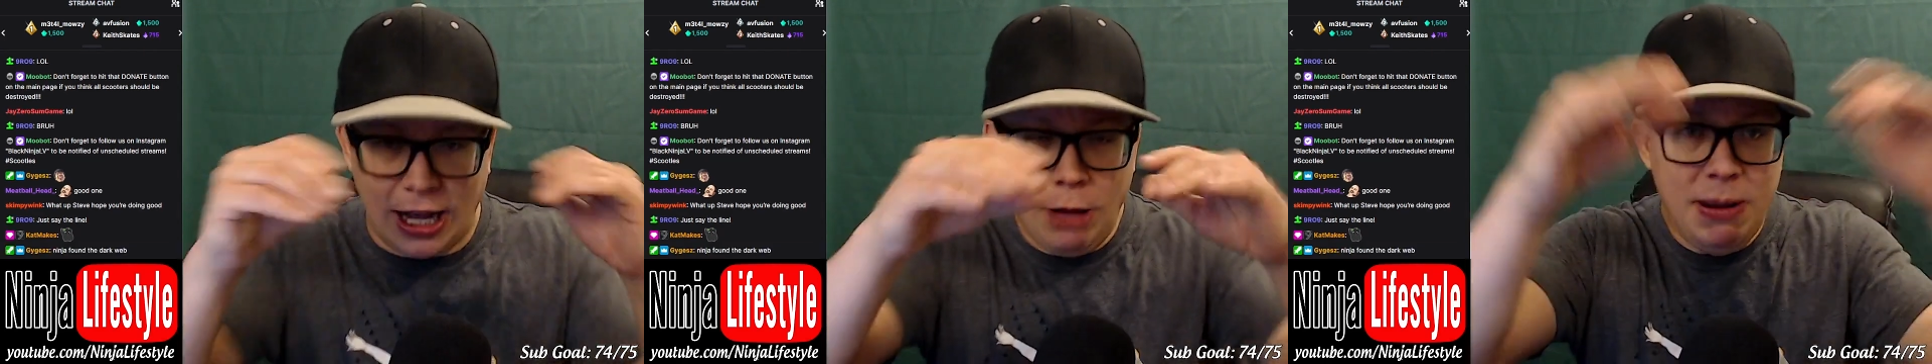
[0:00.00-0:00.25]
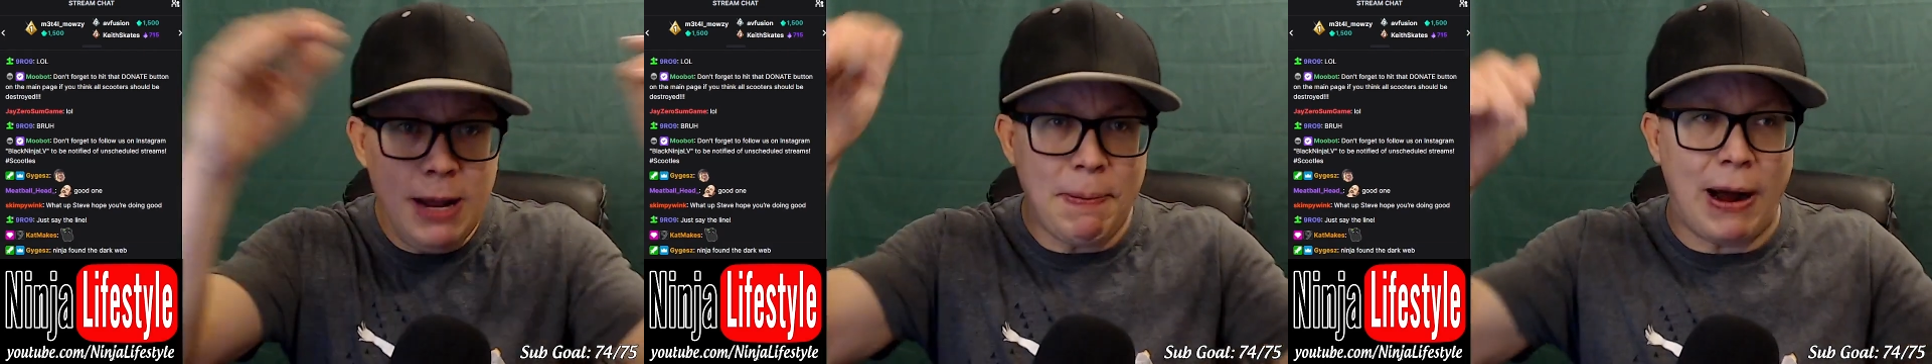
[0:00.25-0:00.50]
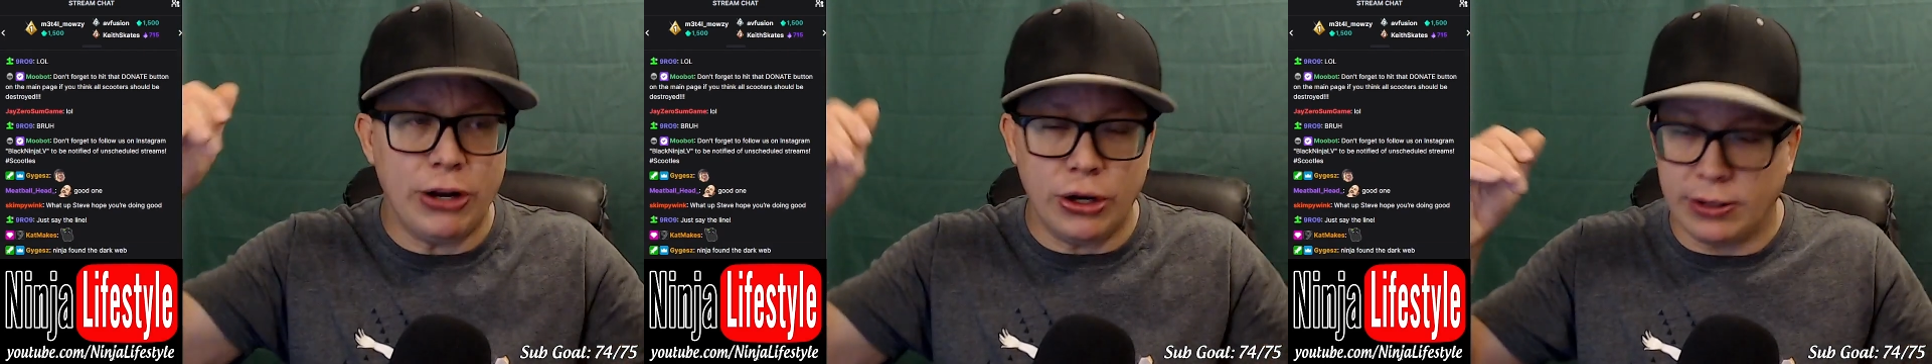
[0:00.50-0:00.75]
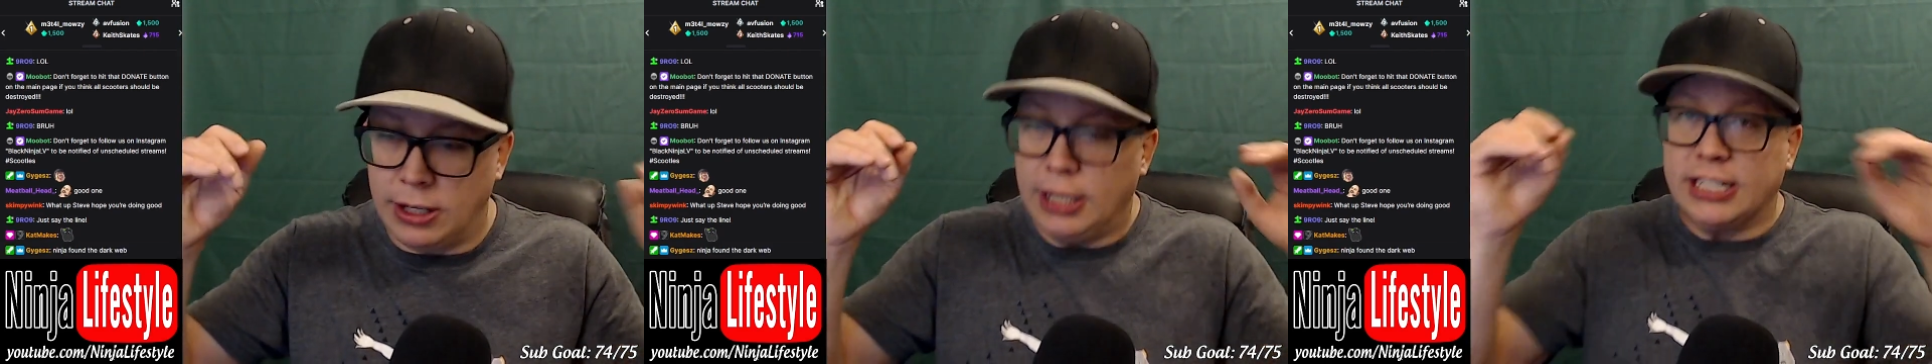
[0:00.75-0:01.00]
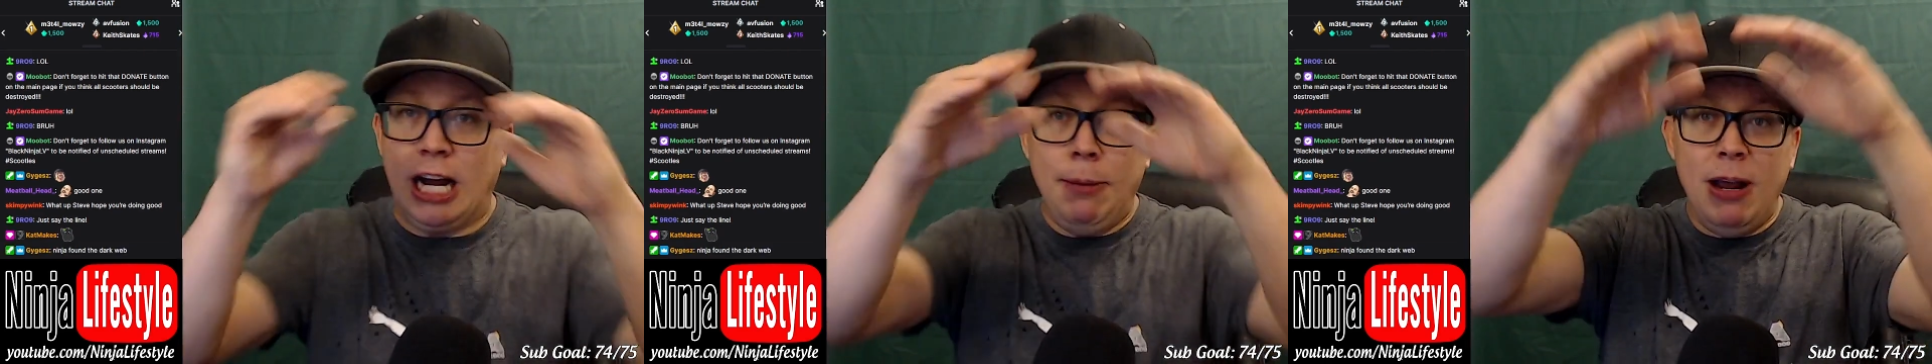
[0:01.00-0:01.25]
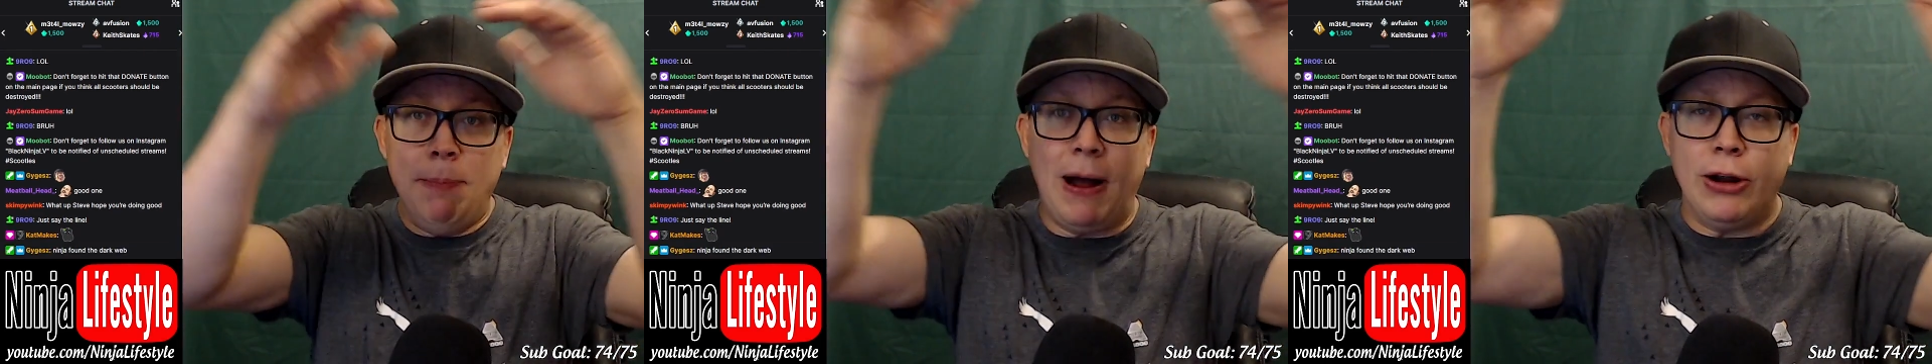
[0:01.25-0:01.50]
tell me about your tell
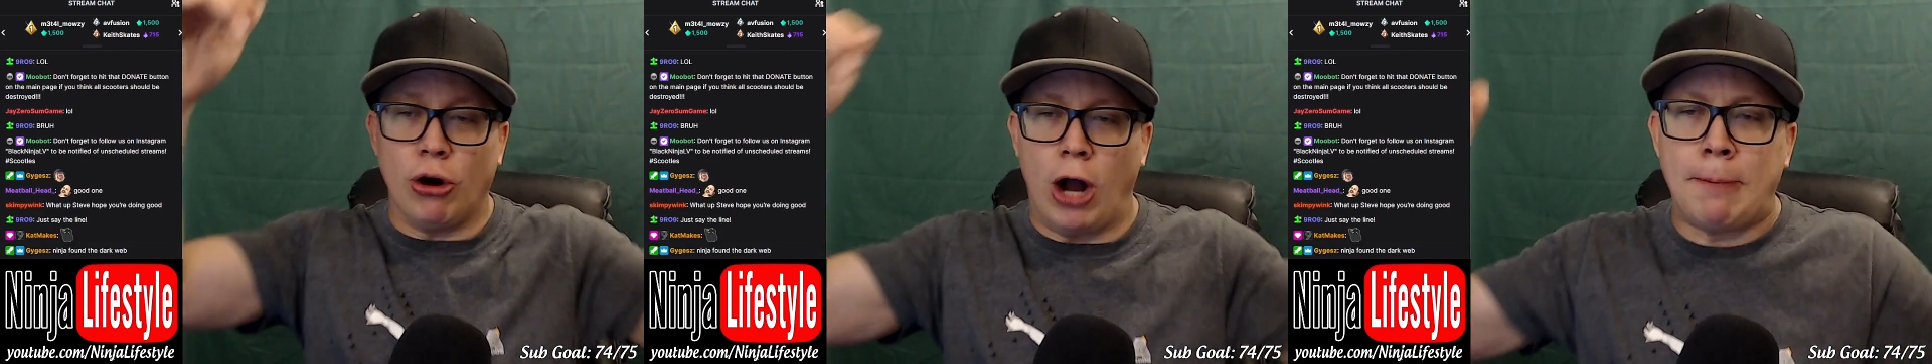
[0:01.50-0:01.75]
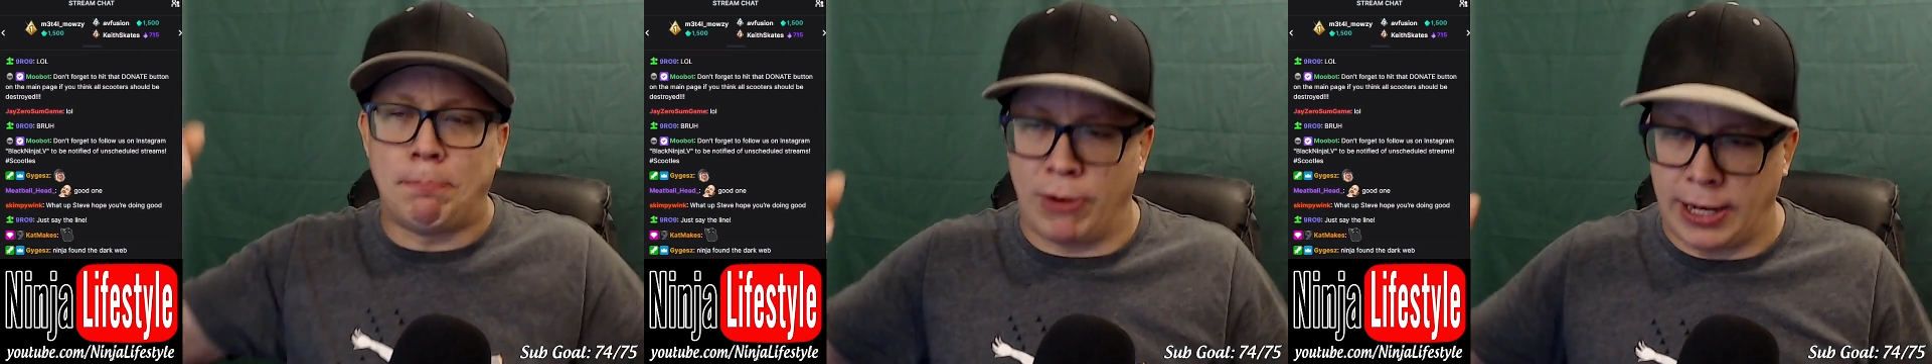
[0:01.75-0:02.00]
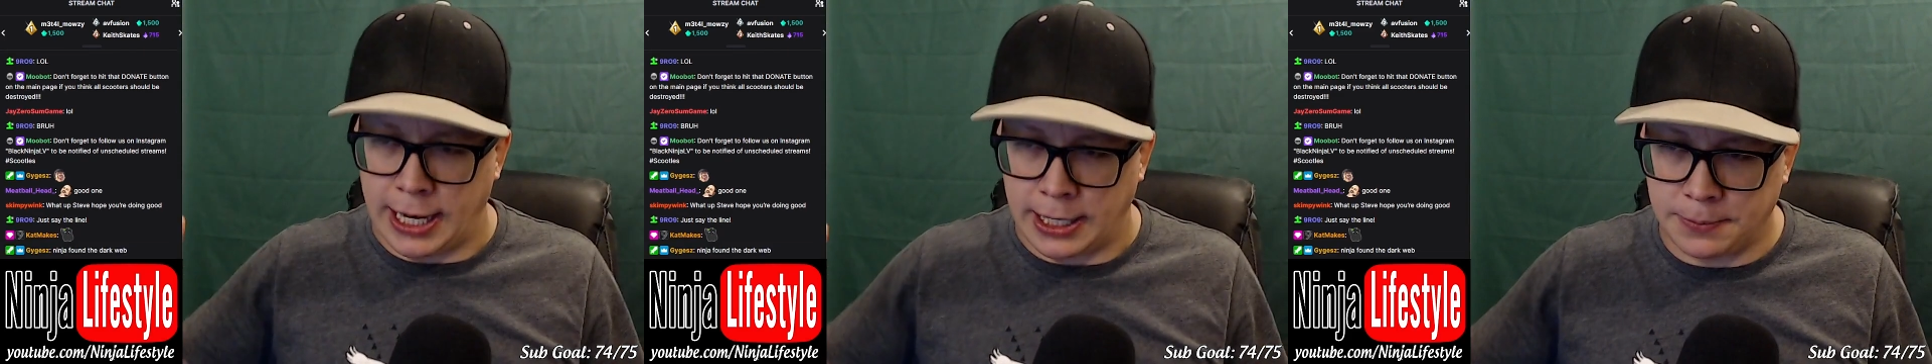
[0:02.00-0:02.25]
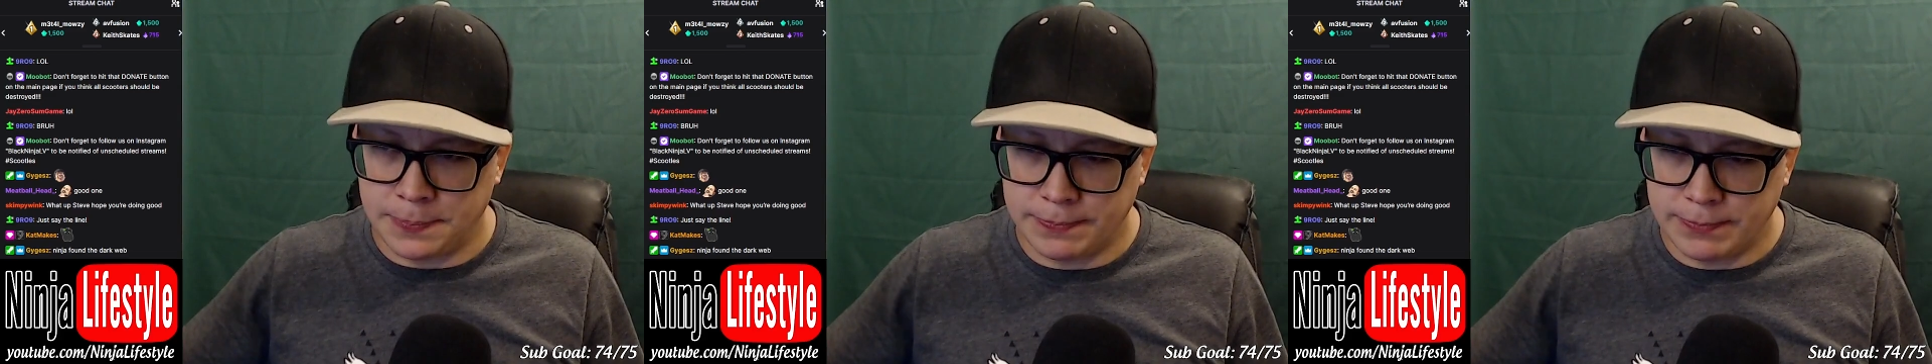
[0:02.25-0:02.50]
me about your upbringing.